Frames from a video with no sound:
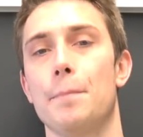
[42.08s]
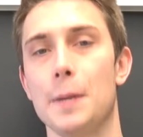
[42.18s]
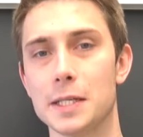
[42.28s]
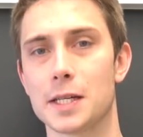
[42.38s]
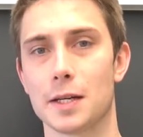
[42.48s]

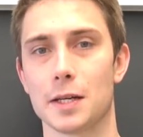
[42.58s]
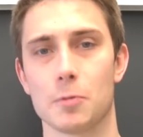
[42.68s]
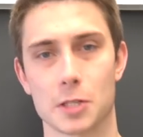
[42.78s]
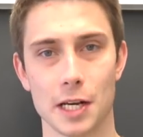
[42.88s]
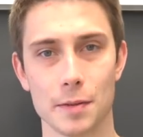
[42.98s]
But he
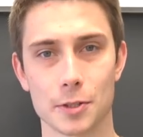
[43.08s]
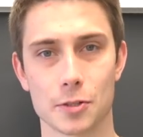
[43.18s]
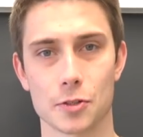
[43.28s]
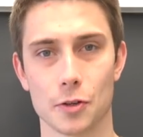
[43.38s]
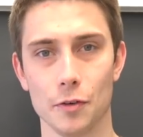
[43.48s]
was able
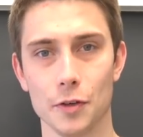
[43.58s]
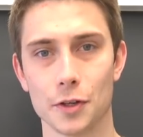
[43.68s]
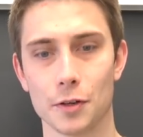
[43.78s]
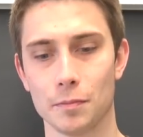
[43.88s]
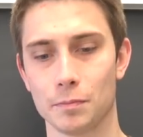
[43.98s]
to solve it.